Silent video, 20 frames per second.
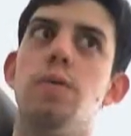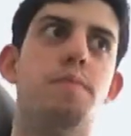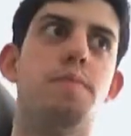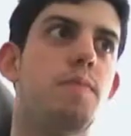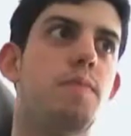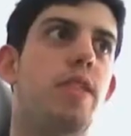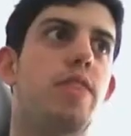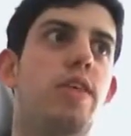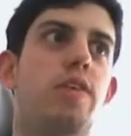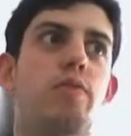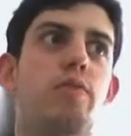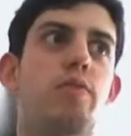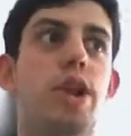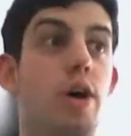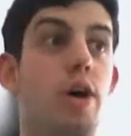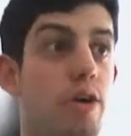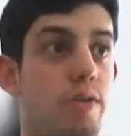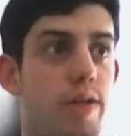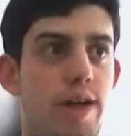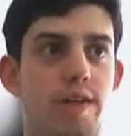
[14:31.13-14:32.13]
And this
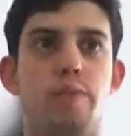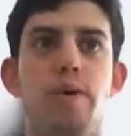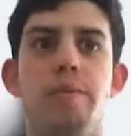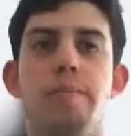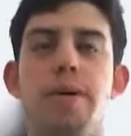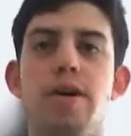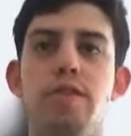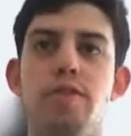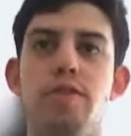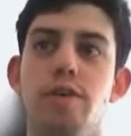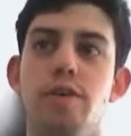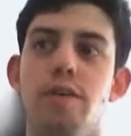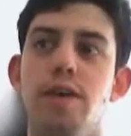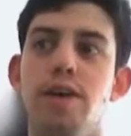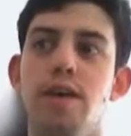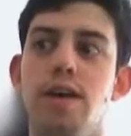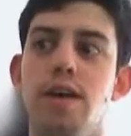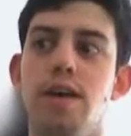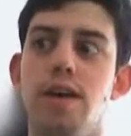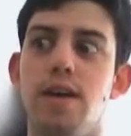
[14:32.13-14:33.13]
one? Oh, that's £1 too.
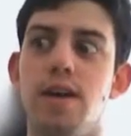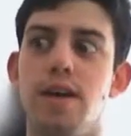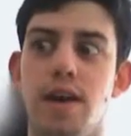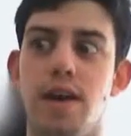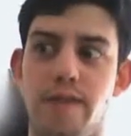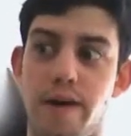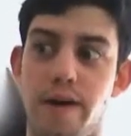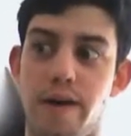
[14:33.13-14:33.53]
And